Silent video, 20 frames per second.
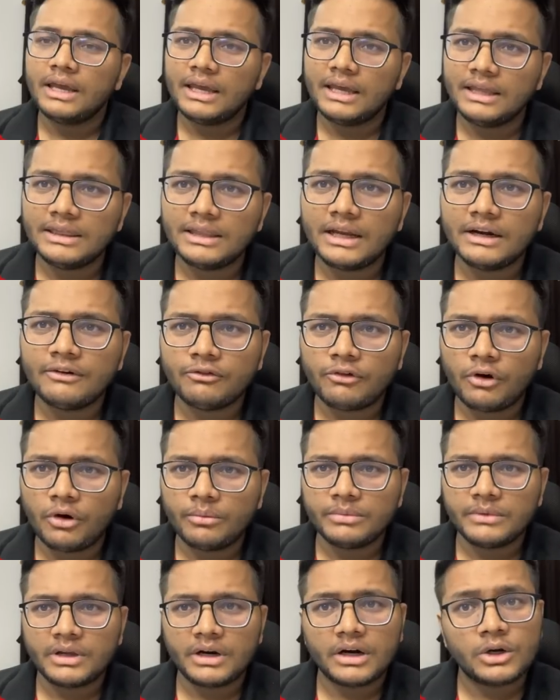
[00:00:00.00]
In that
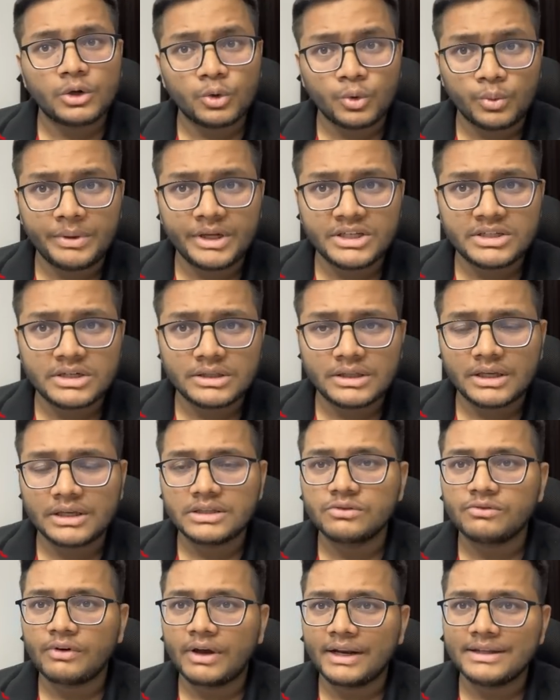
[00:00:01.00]
form, there are two major
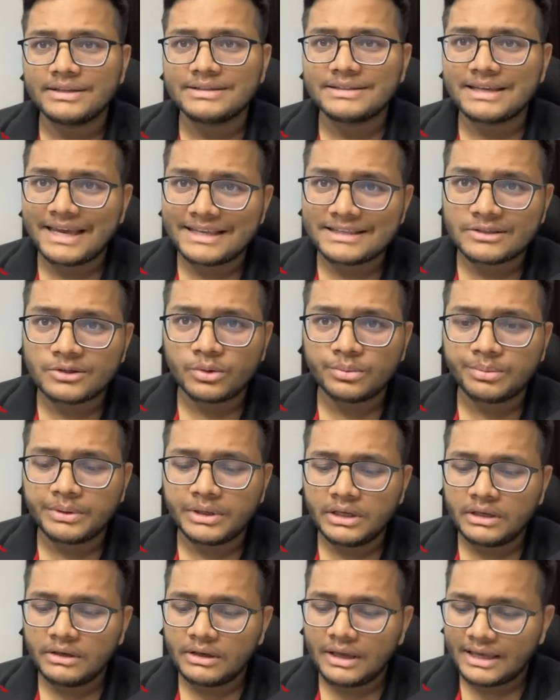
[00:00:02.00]
things. One is S O
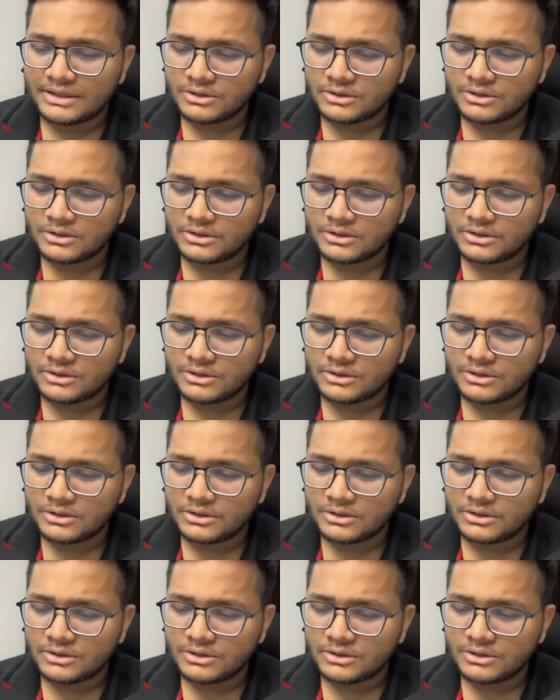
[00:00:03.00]
P.